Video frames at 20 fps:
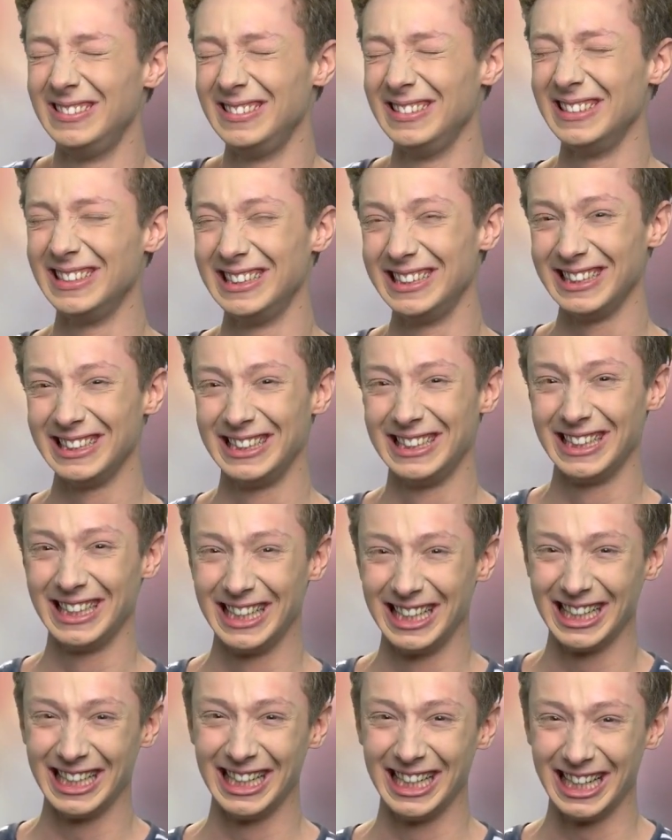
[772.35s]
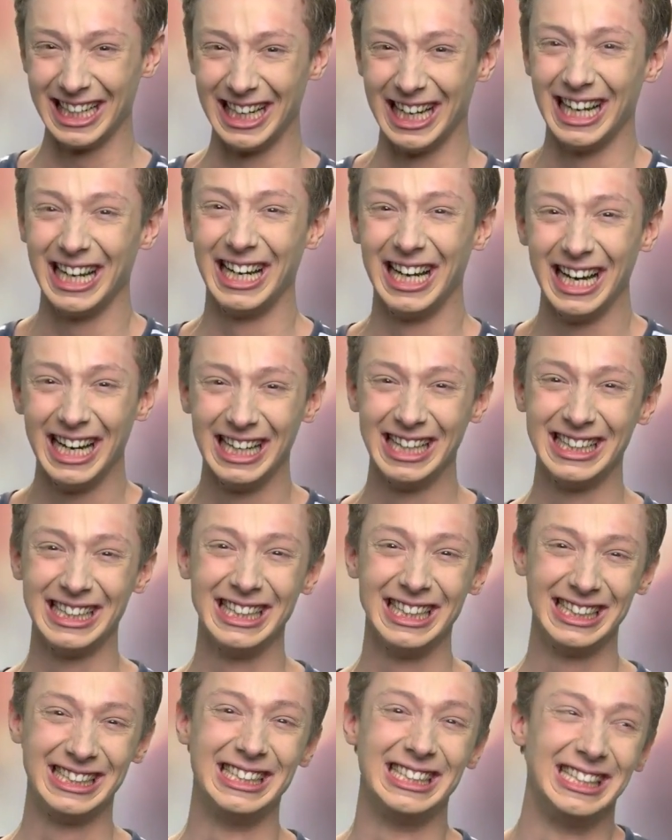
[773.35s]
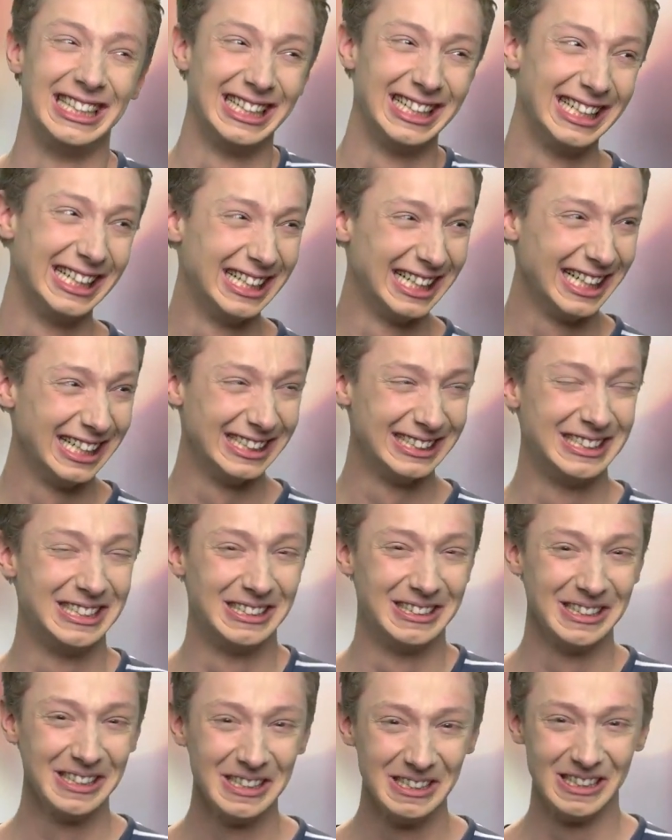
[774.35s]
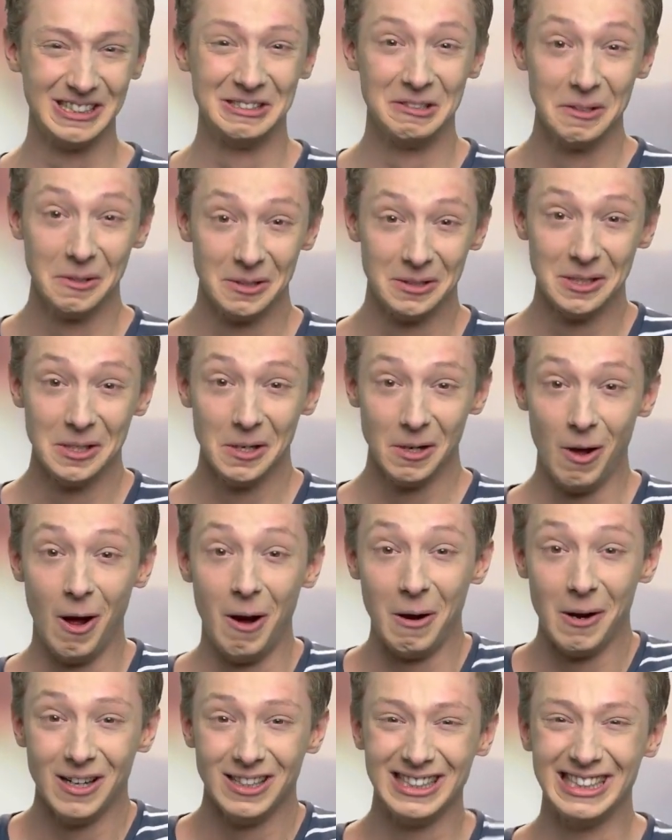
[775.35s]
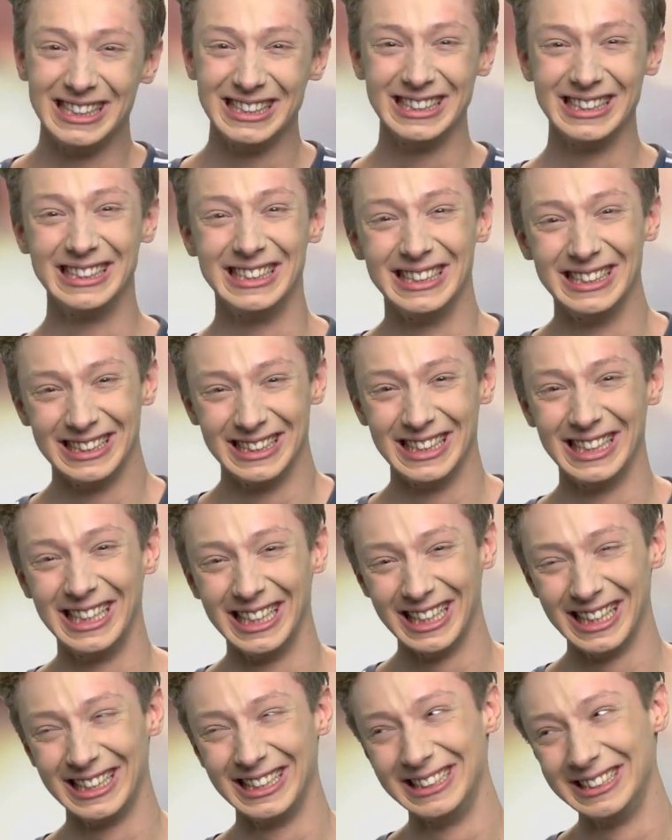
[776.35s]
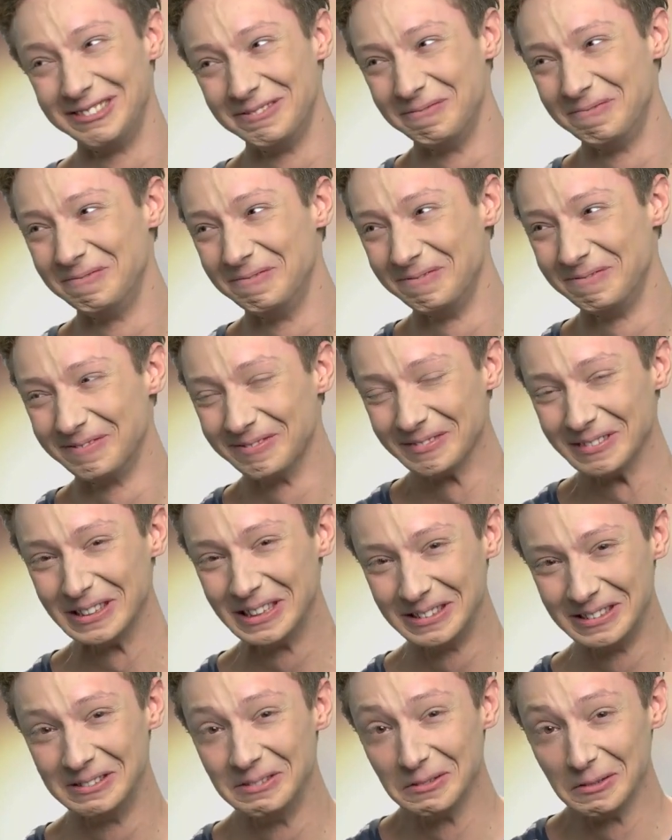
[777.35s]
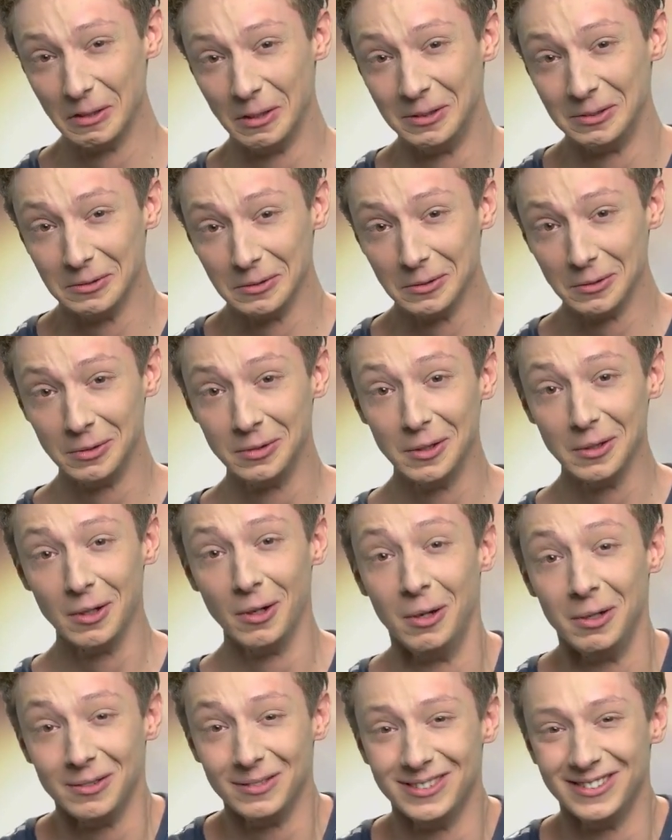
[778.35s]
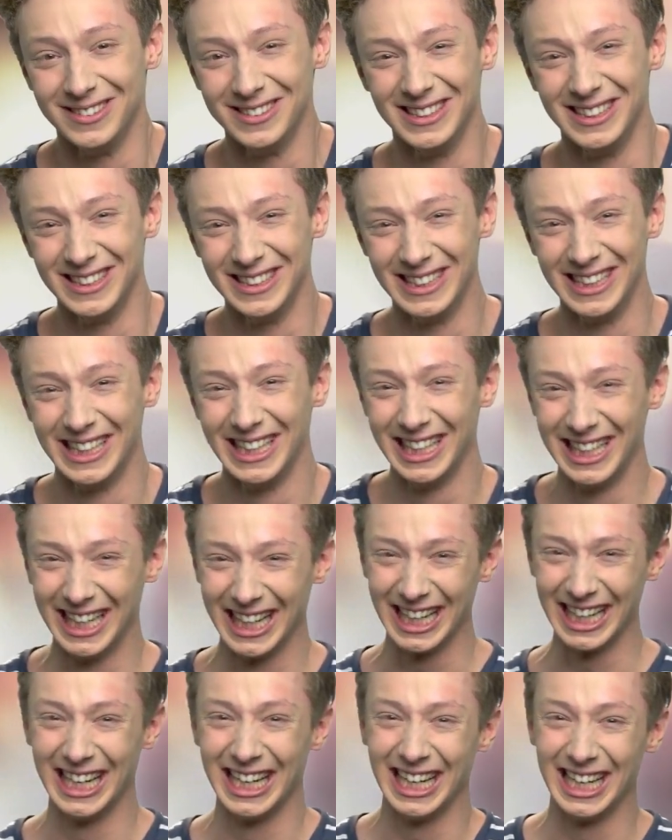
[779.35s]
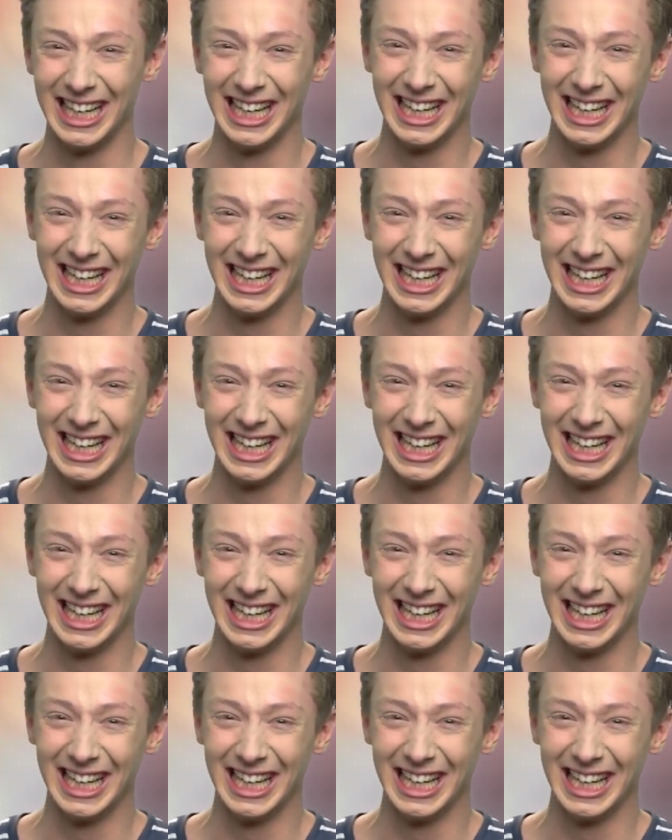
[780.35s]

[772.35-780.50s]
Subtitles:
If you get three copyright strikes, you're out. They delete your channel and they take away all your monetization. So any money that your channel was making is now gone forever.